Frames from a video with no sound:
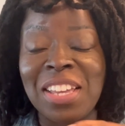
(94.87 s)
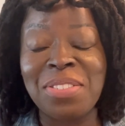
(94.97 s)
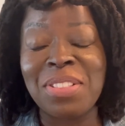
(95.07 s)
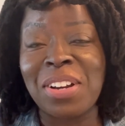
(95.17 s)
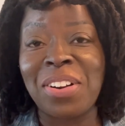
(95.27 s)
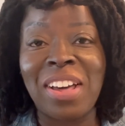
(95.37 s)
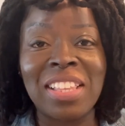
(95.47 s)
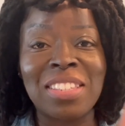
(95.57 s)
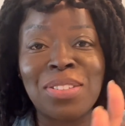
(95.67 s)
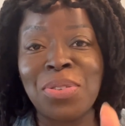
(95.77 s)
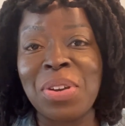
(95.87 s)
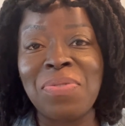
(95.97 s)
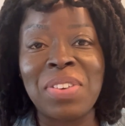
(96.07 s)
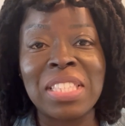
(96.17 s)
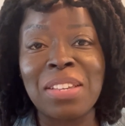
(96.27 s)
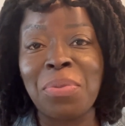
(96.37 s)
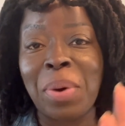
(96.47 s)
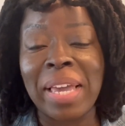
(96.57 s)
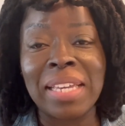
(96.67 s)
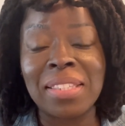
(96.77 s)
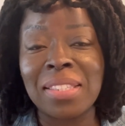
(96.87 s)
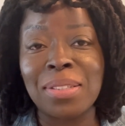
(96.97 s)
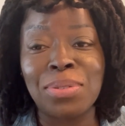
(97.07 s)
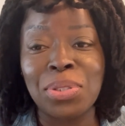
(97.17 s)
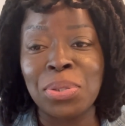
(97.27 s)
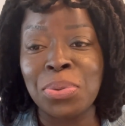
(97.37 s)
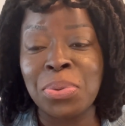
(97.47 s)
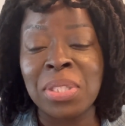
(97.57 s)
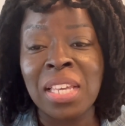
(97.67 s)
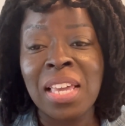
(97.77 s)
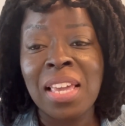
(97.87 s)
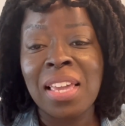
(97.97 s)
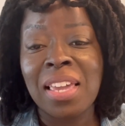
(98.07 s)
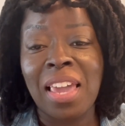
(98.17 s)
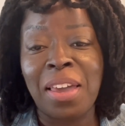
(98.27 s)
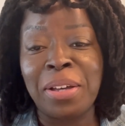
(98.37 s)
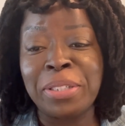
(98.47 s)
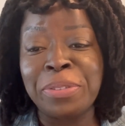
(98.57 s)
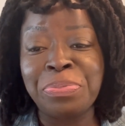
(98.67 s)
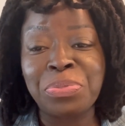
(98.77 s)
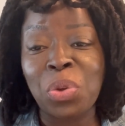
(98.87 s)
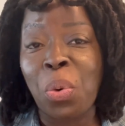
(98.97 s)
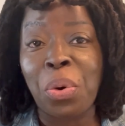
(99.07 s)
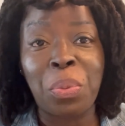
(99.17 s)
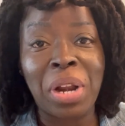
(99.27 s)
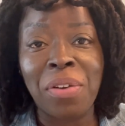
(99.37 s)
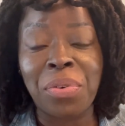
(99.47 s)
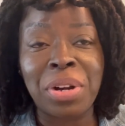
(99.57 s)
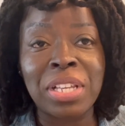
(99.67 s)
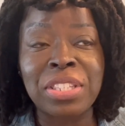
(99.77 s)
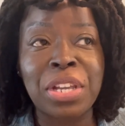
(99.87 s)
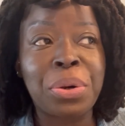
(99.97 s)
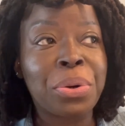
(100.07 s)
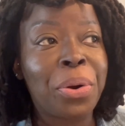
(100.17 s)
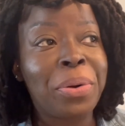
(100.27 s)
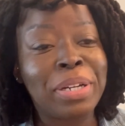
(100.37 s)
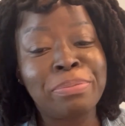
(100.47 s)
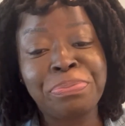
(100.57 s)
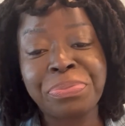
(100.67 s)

And you learn all these new inventive ways to use kale or whatever it is that you're growing.